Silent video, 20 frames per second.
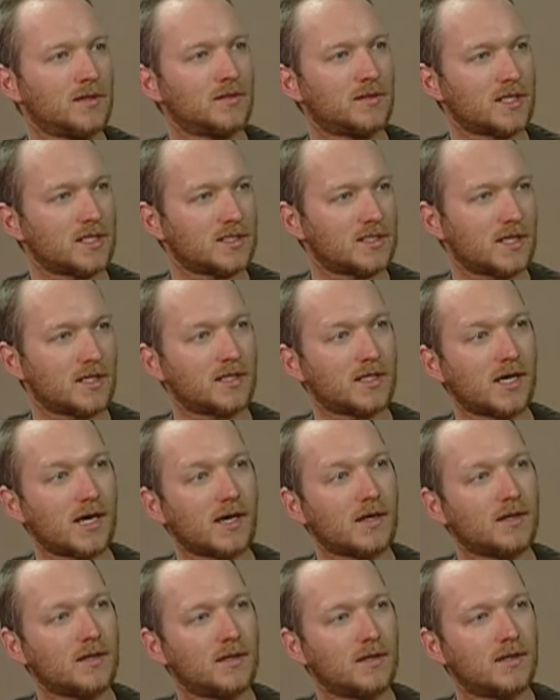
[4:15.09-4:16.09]
things like
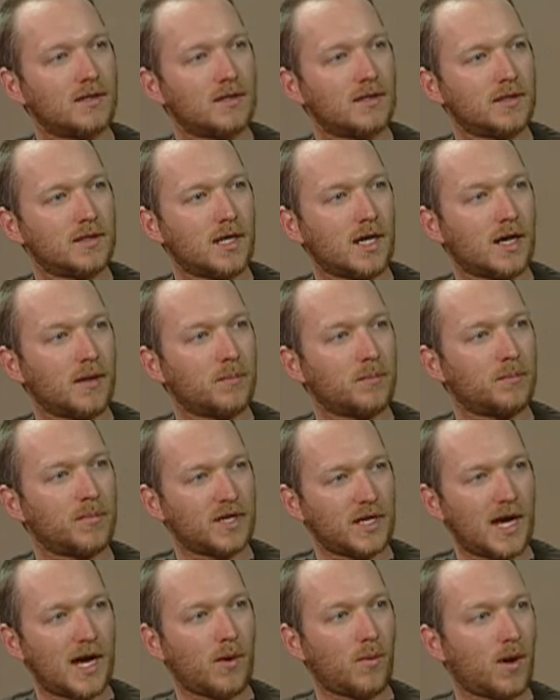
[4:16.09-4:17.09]
that. But
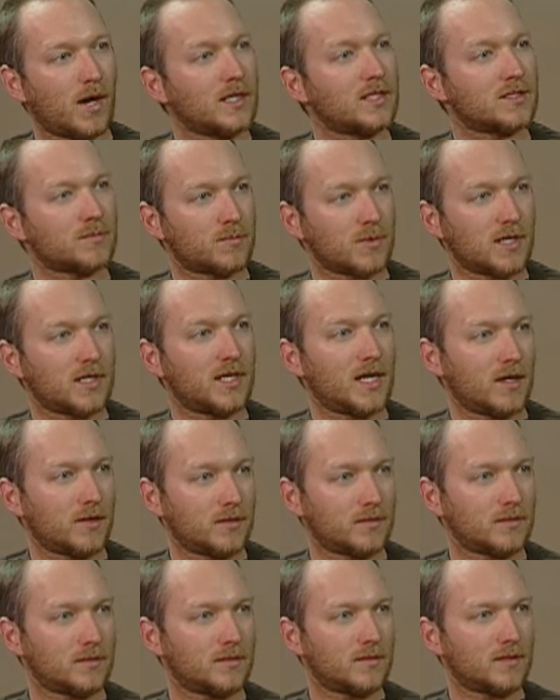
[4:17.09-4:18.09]
not widespread
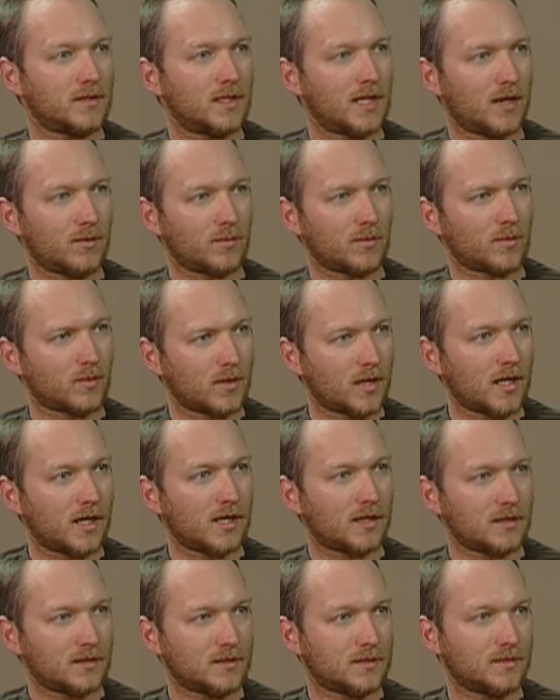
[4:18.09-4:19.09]
down where we're
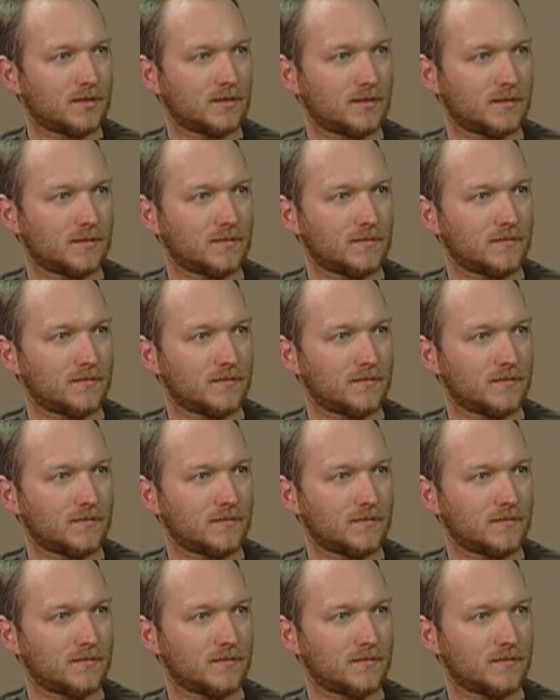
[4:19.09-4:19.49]
at. So